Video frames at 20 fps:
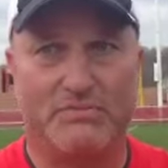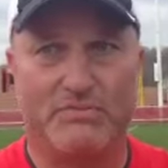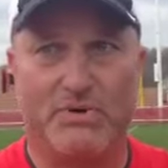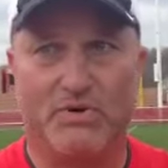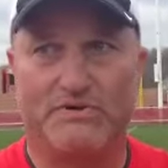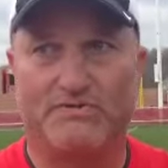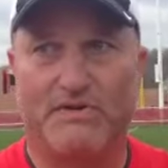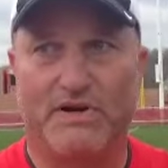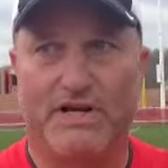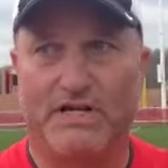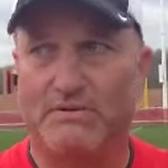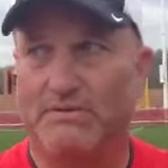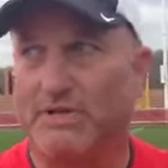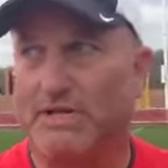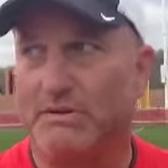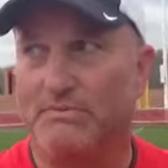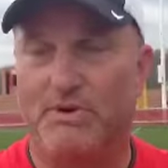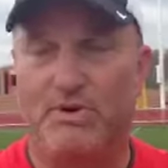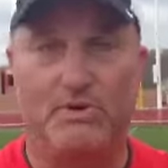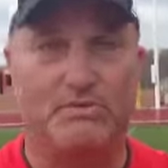They're both
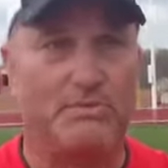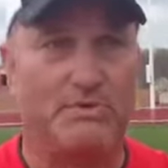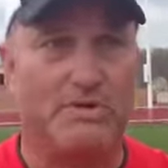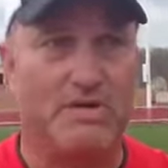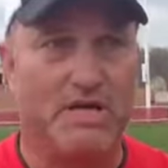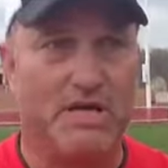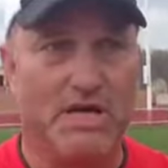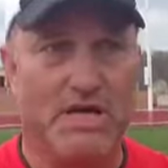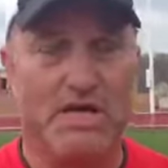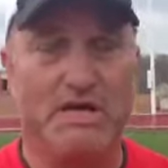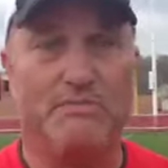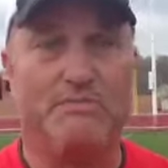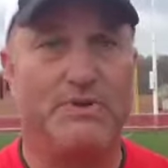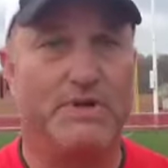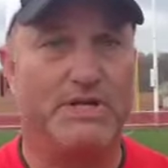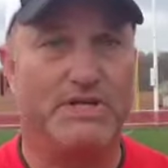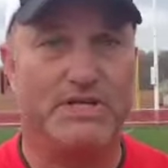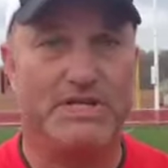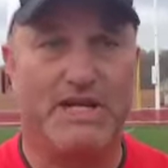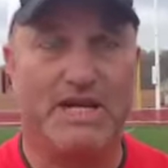freshmen. They've both been
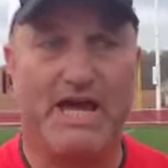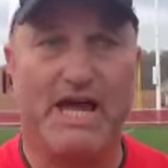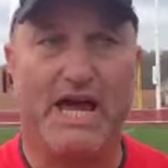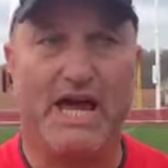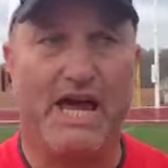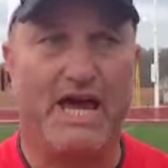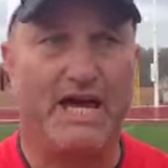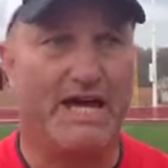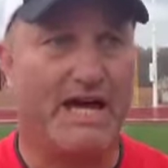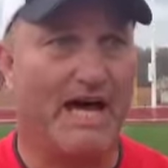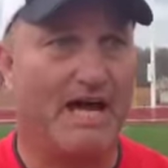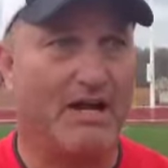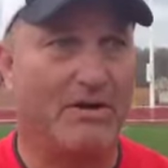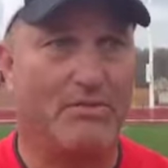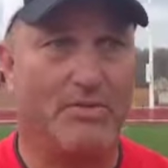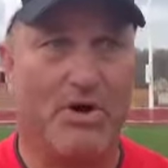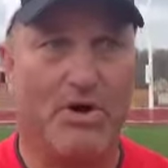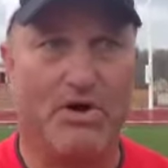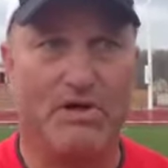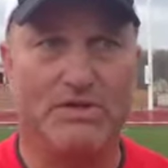pitching the heck out of
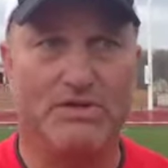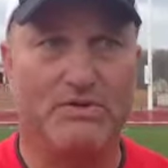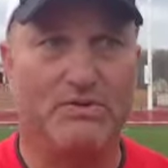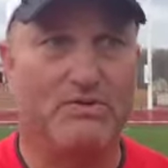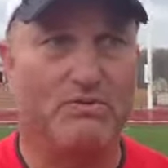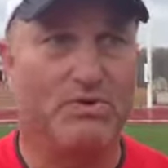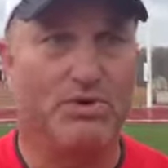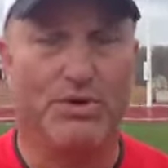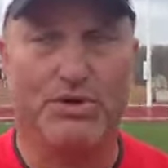the ball and doing